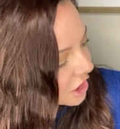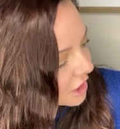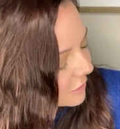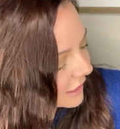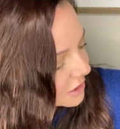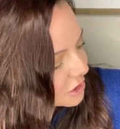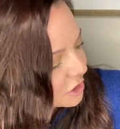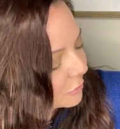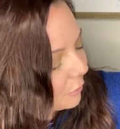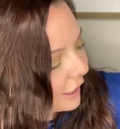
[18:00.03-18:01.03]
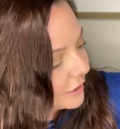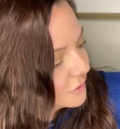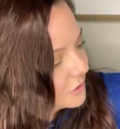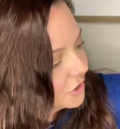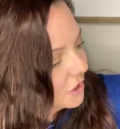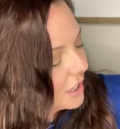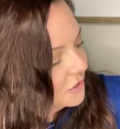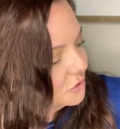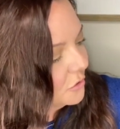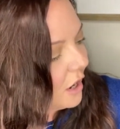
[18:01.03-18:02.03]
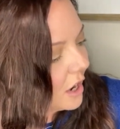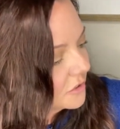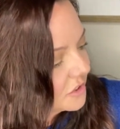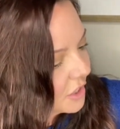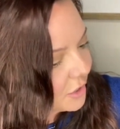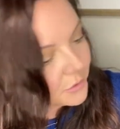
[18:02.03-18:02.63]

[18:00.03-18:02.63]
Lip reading: you how to do your brows with your contour also.